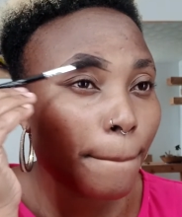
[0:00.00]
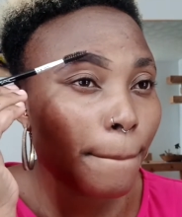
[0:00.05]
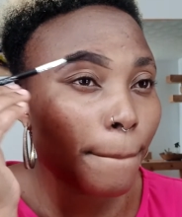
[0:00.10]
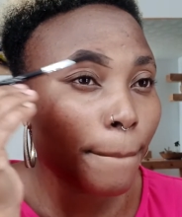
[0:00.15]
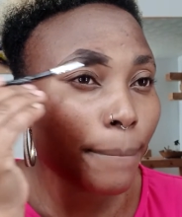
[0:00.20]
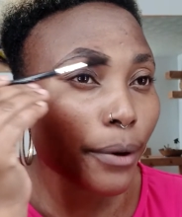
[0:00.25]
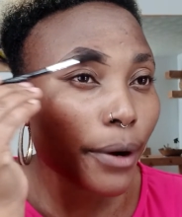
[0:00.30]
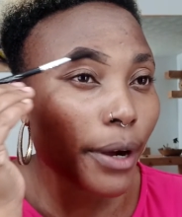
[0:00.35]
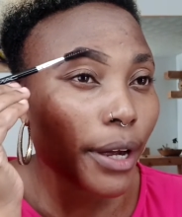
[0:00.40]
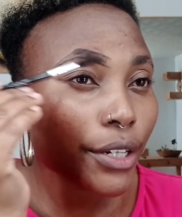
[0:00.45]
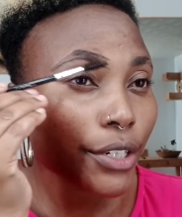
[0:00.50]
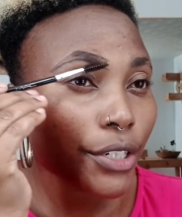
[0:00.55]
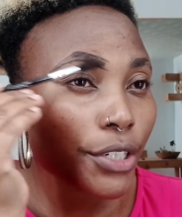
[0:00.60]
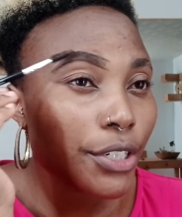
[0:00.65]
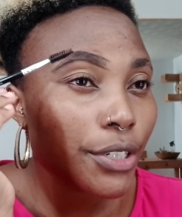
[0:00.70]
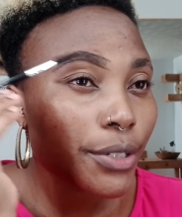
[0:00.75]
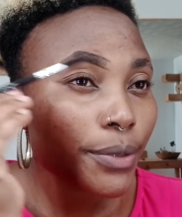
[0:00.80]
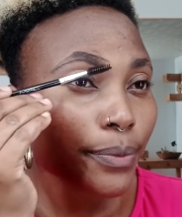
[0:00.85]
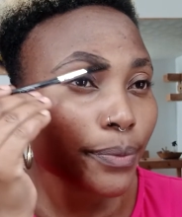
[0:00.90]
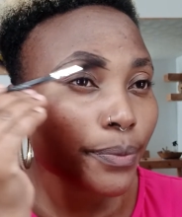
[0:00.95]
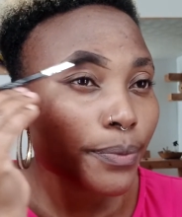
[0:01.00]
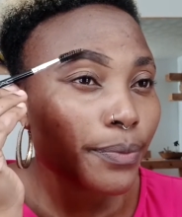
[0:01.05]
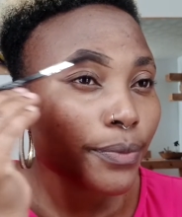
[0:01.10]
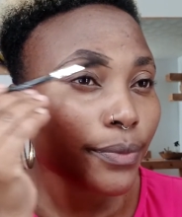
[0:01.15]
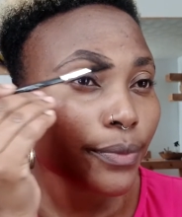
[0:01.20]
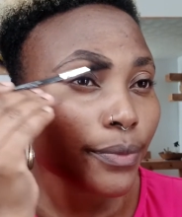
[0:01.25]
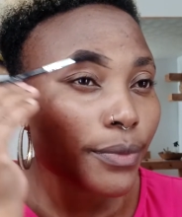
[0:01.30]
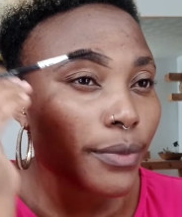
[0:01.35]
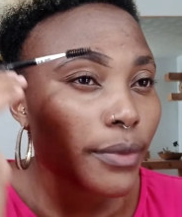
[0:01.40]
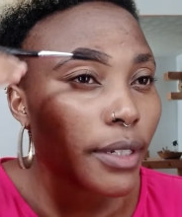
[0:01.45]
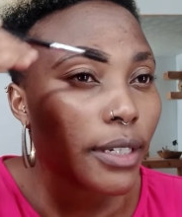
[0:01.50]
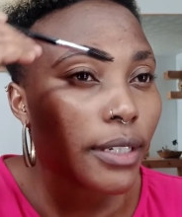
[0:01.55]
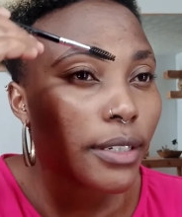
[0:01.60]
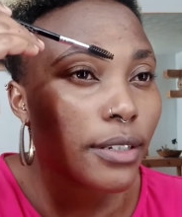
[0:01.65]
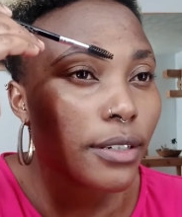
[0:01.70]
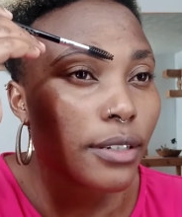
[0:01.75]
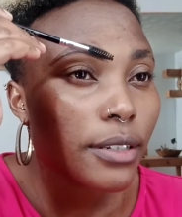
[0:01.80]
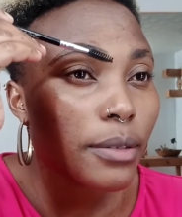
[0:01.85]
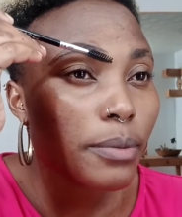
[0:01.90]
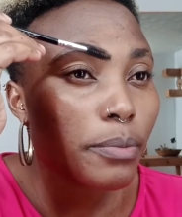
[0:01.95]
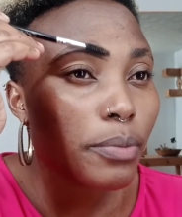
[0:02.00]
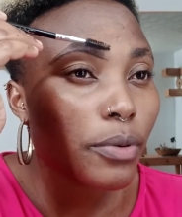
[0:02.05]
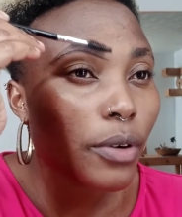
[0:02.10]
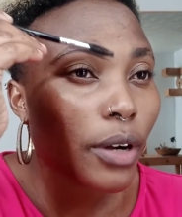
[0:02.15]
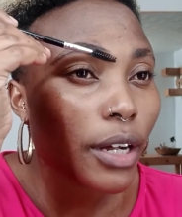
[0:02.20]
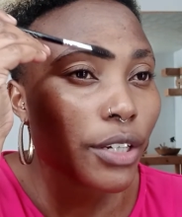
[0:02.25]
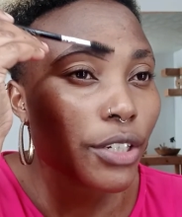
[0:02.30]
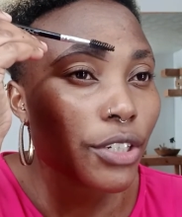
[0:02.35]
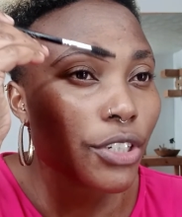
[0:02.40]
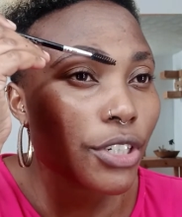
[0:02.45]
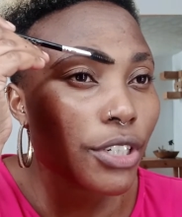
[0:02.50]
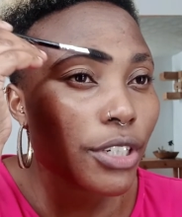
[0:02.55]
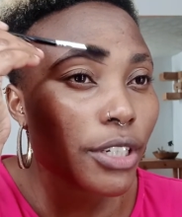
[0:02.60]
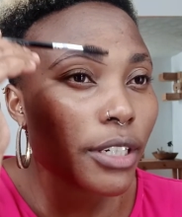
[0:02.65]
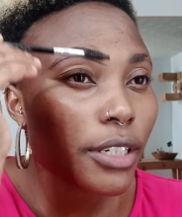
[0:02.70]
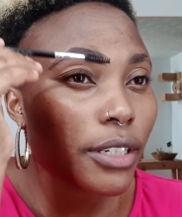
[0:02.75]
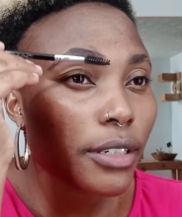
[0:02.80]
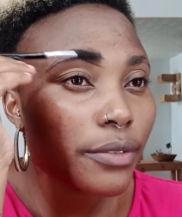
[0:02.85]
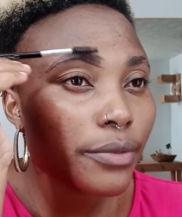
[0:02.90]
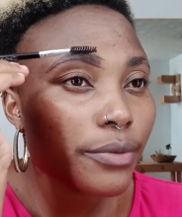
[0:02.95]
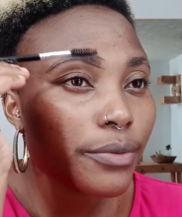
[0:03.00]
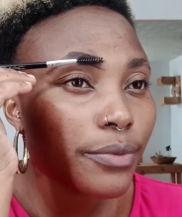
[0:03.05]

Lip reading: brush and just brush in